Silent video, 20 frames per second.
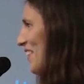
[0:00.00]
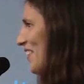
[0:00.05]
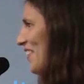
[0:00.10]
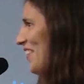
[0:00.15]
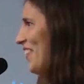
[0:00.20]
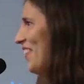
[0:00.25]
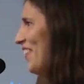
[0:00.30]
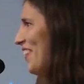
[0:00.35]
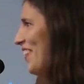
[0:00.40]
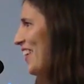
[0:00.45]

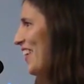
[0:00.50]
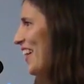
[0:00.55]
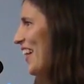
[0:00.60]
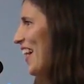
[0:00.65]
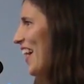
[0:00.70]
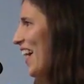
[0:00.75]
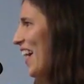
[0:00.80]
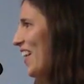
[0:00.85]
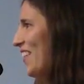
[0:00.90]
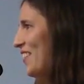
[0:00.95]
Whew,
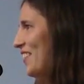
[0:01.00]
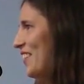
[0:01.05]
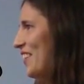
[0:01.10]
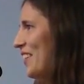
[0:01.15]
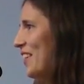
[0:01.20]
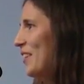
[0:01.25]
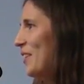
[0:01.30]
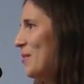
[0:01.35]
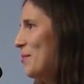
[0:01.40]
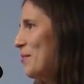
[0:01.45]
I feel
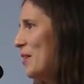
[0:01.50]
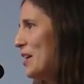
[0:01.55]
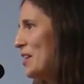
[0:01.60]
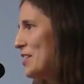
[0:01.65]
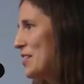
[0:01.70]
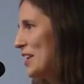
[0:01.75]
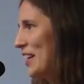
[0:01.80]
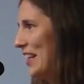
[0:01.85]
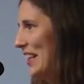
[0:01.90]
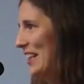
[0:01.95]
under
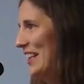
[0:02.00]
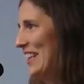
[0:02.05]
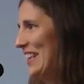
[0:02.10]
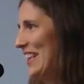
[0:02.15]
pressure.